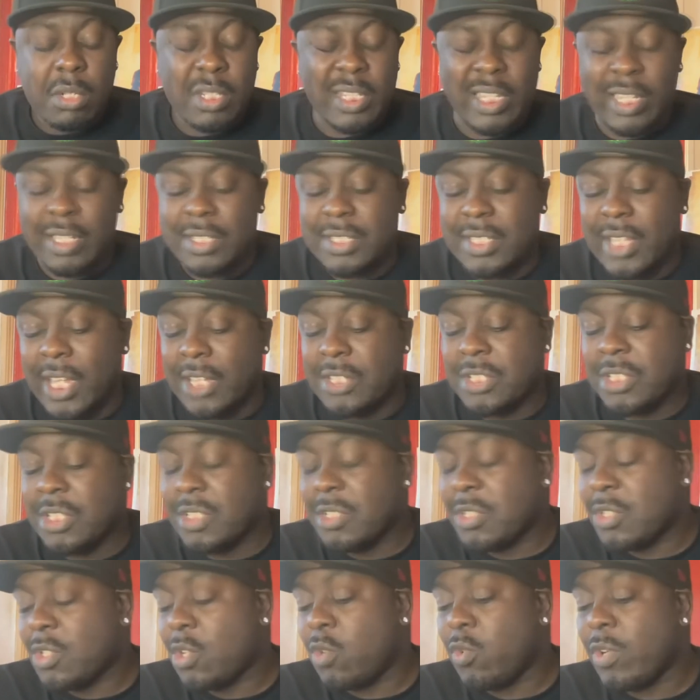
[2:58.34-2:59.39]
the
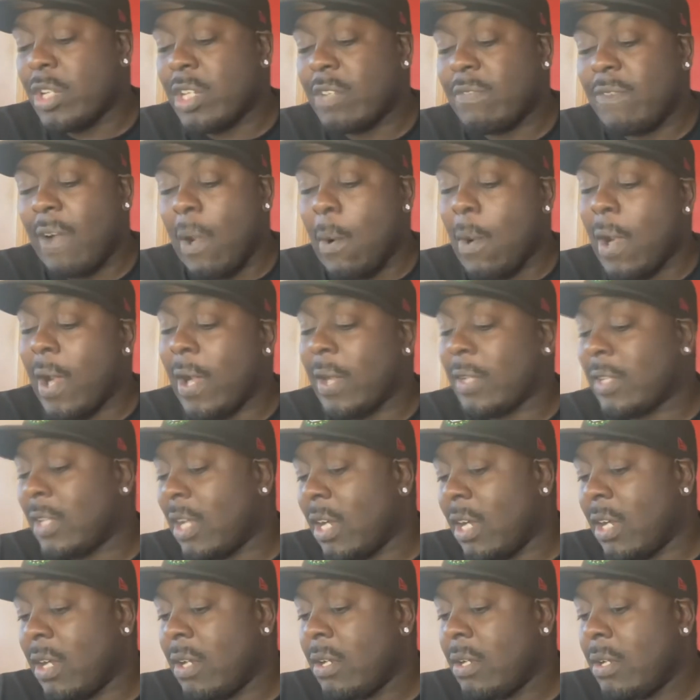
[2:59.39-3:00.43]
Assassin's Creed
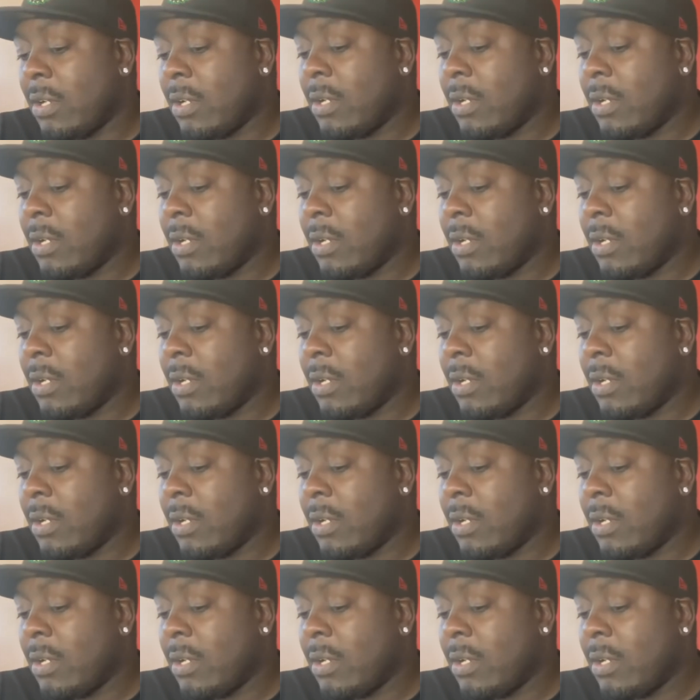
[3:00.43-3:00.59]
Valhalla